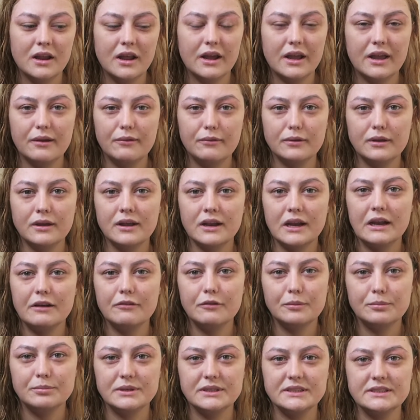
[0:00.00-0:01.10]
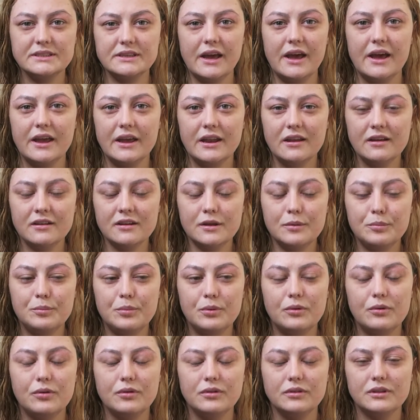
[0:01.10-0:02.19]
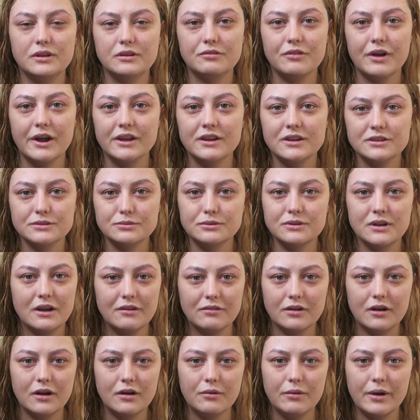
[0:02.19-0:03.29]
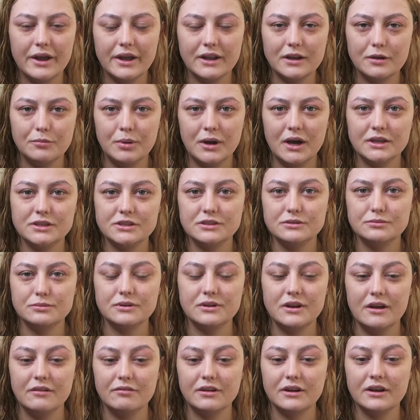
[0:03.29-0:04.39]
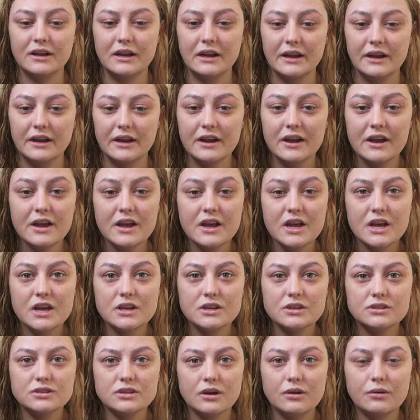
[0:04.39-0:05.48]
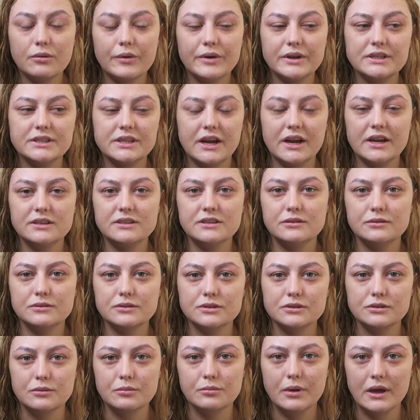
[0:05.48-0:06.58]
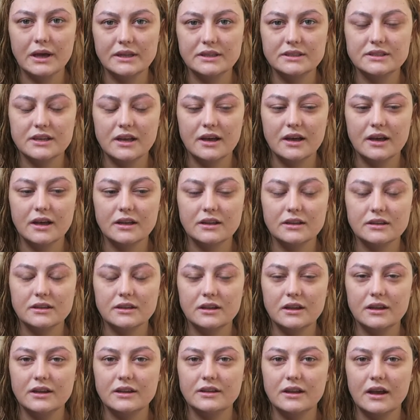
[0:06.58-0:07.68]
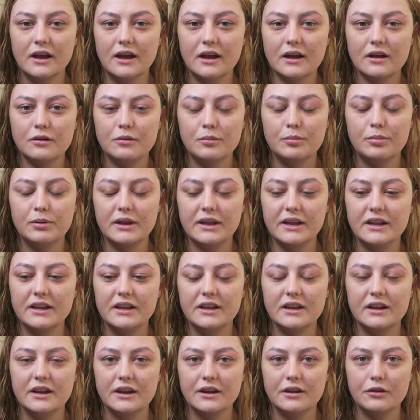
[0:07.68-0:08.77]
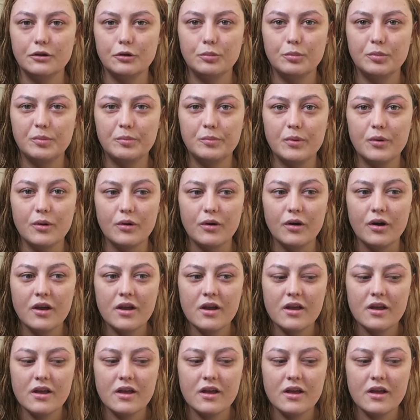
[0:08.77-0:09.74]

Like it would clear up the scale on it, but the redness would never go away and the patches would never clear. So I started doing sunbeds, and like that completely cleared it up. But